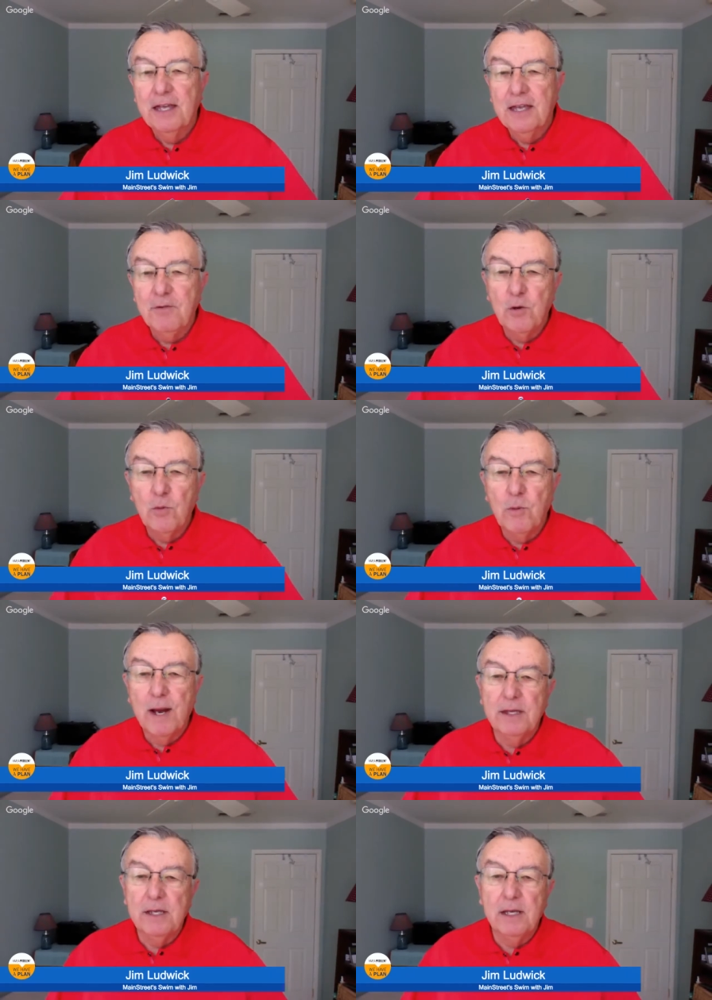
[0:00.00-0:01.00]
if you
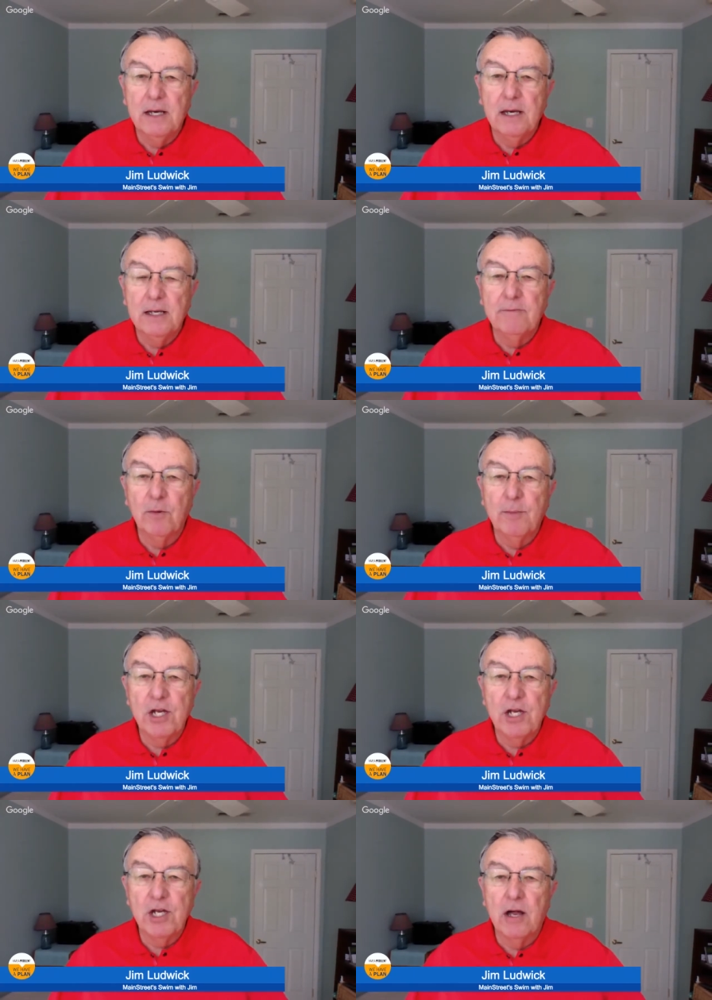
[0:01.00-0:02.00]
read the
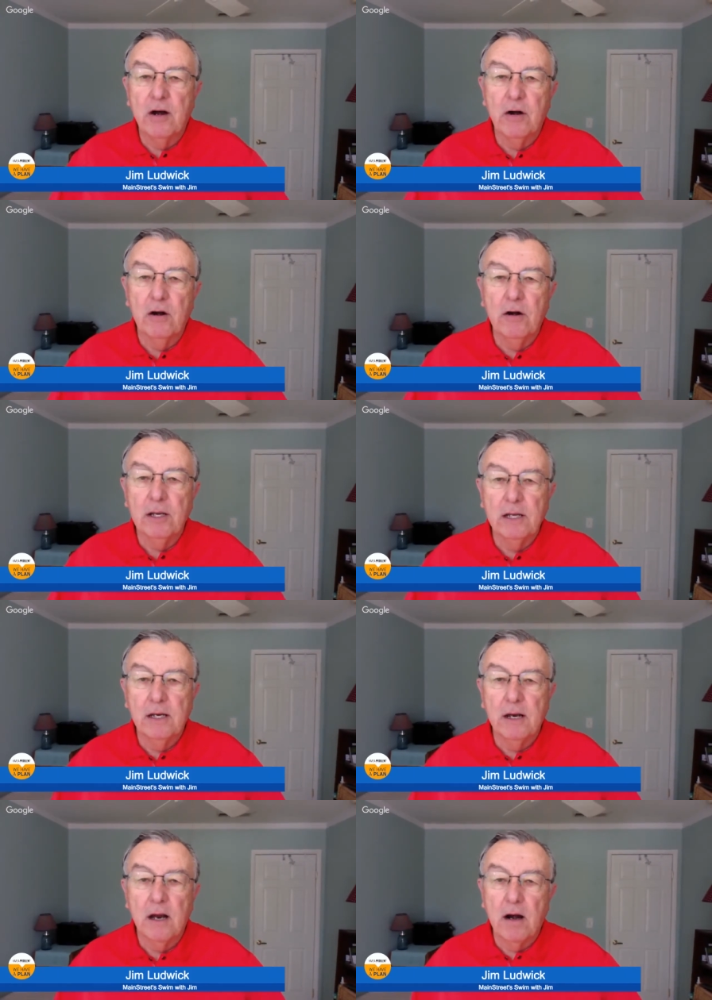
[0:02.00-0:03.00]
information on
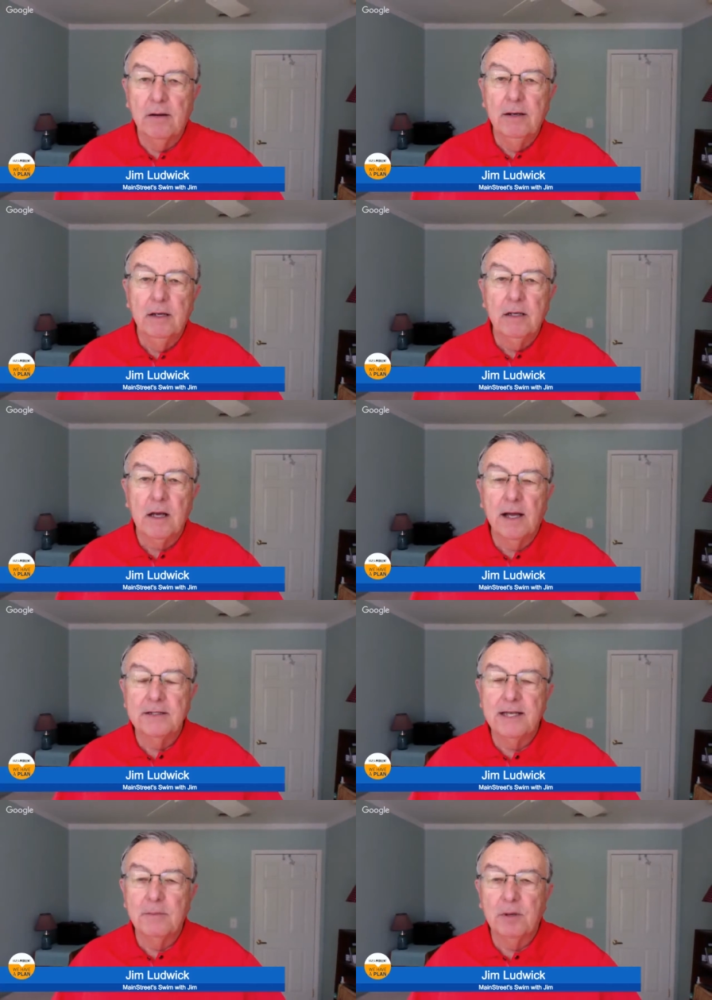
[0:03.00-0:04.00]
her in our
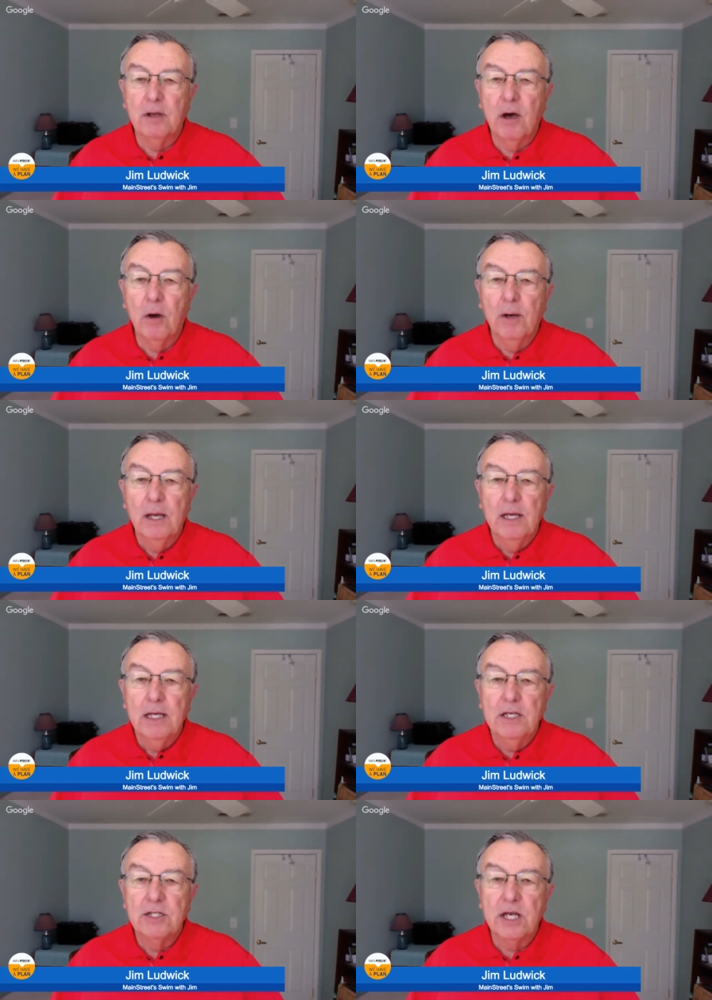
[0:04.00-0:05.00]
content
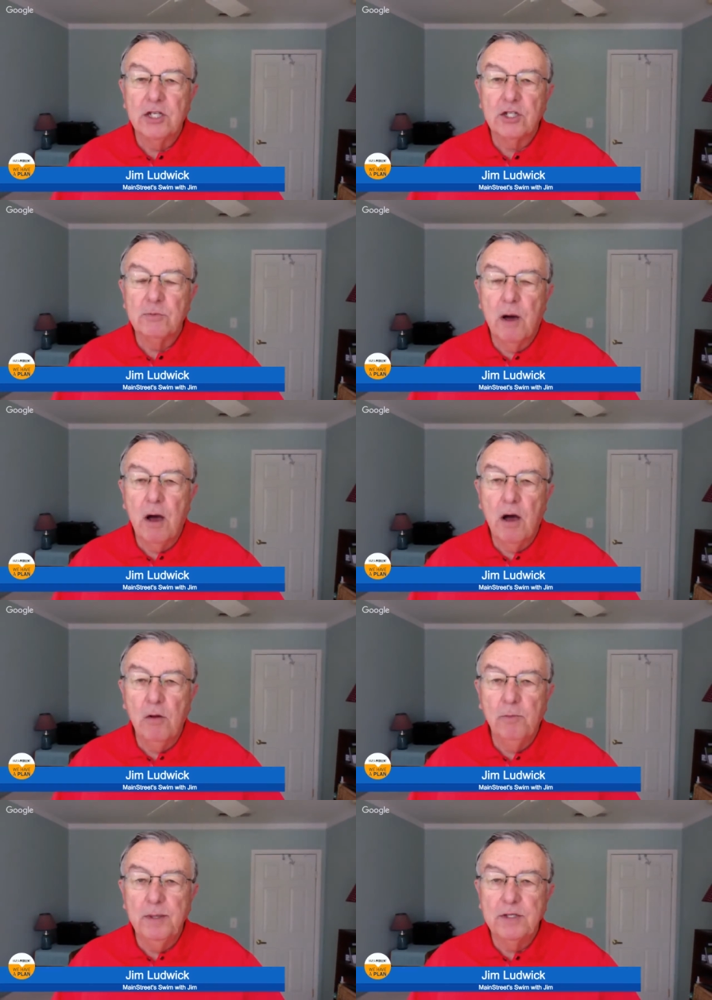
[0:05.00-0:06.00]
below, is a
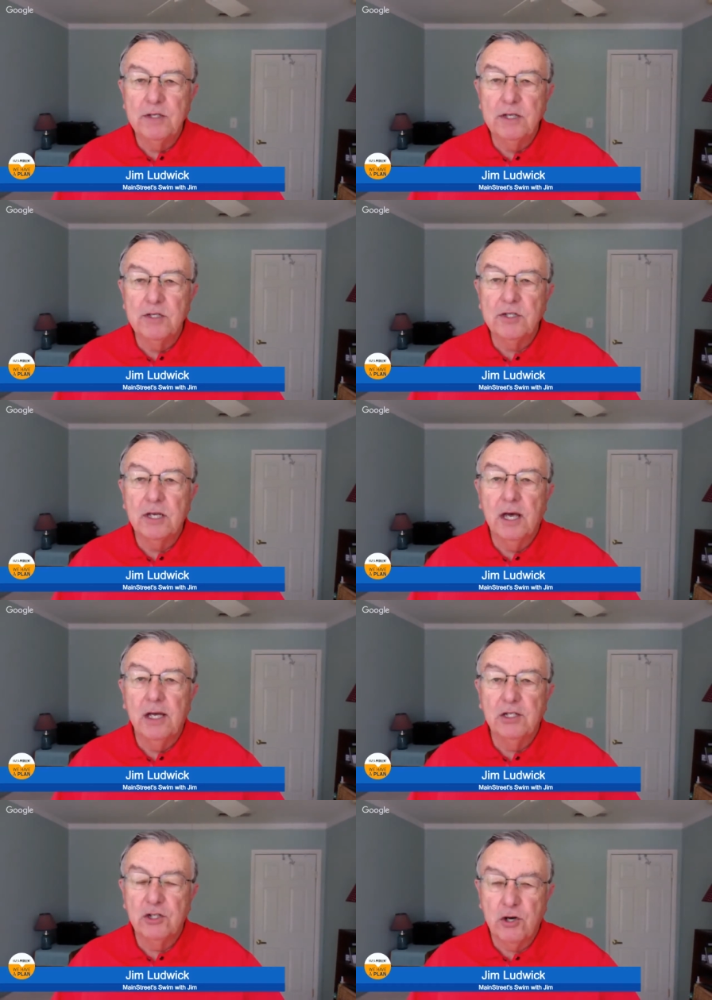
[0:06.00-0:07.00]
small
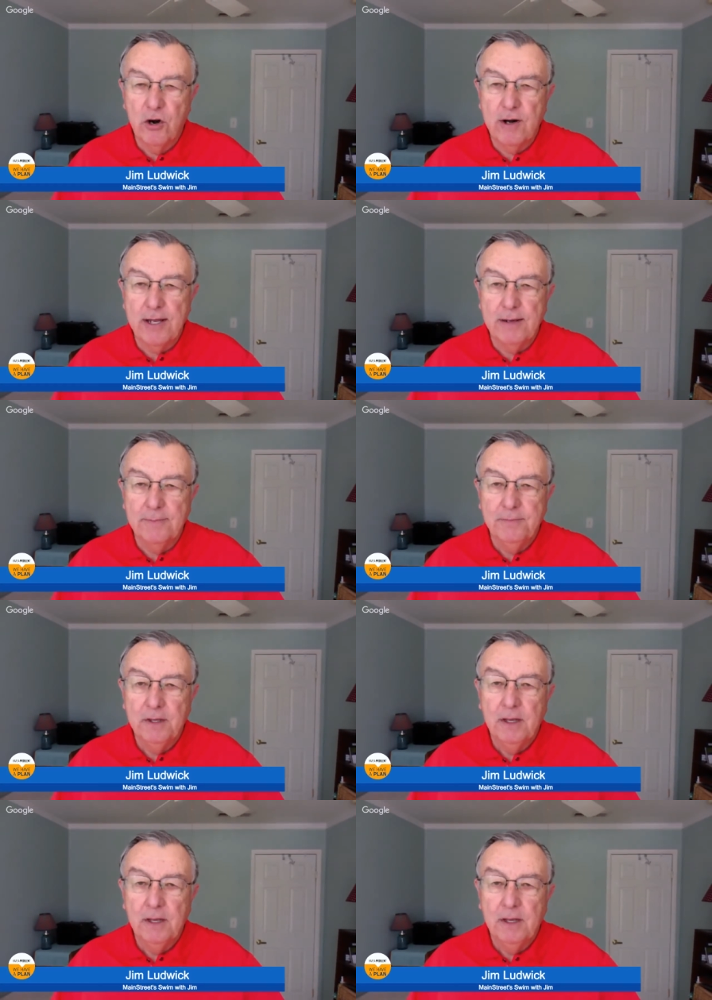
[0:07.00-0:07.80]
business attorney.